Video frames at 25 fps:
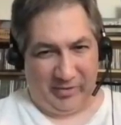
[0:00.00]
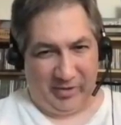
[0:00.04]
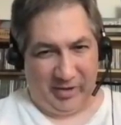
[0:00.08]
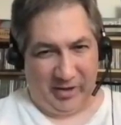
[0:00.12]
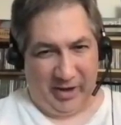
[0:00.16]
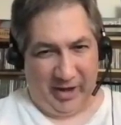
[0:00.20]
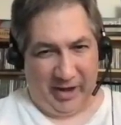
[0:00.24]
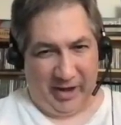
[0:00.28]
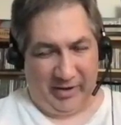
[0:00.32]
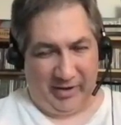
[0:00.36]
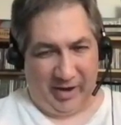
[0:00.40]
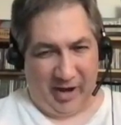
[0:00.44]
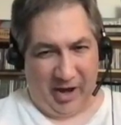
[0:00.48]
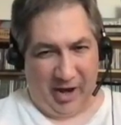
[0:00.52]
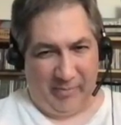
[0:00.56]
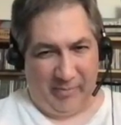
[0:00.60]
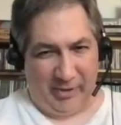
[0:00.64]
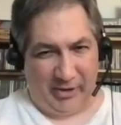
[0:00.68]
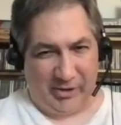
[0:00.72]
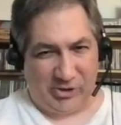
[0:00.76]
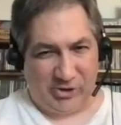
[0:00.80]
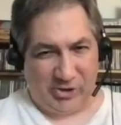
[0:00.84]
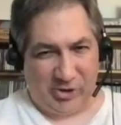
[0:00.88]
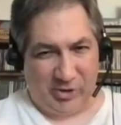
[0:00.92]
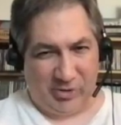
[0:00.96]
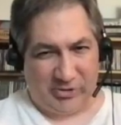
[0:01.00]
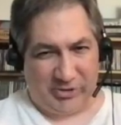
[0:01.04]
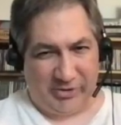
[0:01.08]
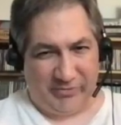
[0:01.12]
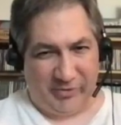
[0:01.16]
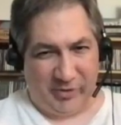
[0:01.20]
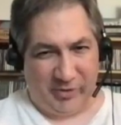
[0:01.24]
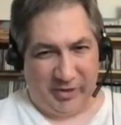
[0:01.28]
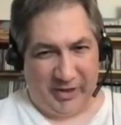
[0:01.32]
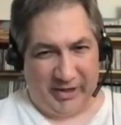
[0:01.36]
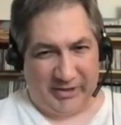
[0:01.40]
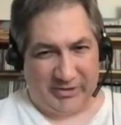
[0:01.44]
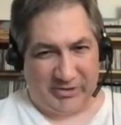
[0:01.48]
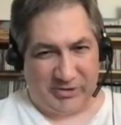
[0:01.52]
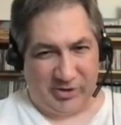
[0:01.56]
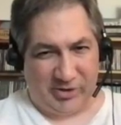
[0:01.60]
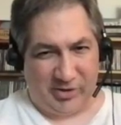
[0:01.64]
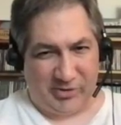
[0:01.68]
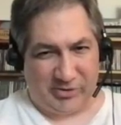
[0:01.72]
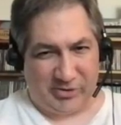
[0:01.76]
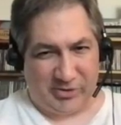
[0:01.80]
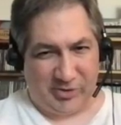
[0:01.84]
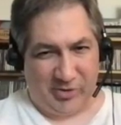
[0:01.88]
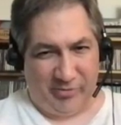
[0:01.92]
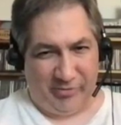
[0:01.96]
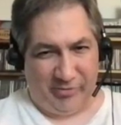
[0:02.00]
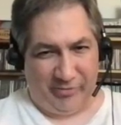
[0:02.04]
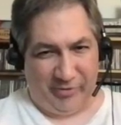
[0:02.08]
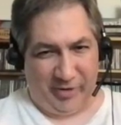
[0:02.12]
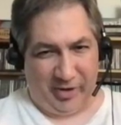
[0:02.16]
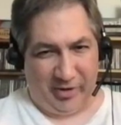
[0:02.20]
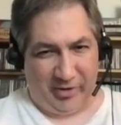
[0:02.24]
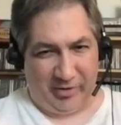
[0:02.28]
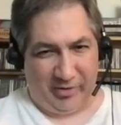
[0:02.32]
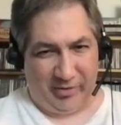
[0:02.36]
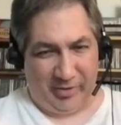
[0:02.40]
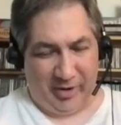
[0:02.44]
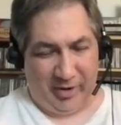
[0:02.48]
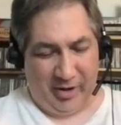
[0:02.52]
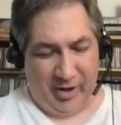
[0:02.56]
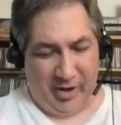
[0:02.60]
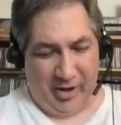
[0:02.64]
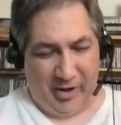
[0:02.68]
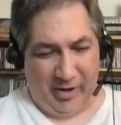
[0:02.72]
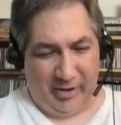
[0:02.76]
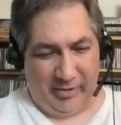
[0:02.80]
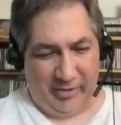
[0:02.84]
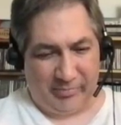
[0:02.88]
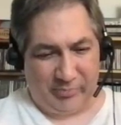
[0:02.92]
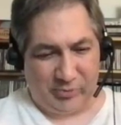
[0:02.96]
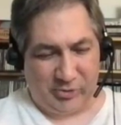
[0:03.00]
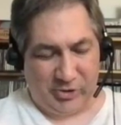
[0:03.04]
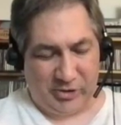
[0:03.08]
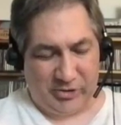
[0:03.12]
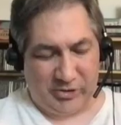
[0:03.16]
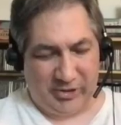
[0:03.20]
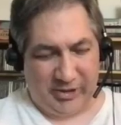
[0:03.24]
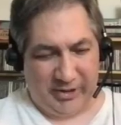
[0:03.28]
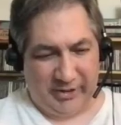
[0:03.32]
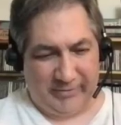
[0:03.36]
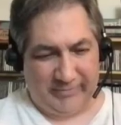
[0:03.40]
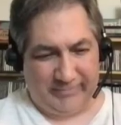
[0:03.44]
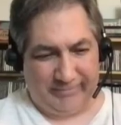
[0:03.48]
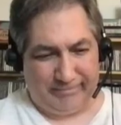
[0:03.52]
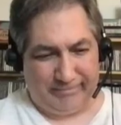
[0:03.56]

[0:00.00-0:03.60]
how many shows have you guys done so far to date?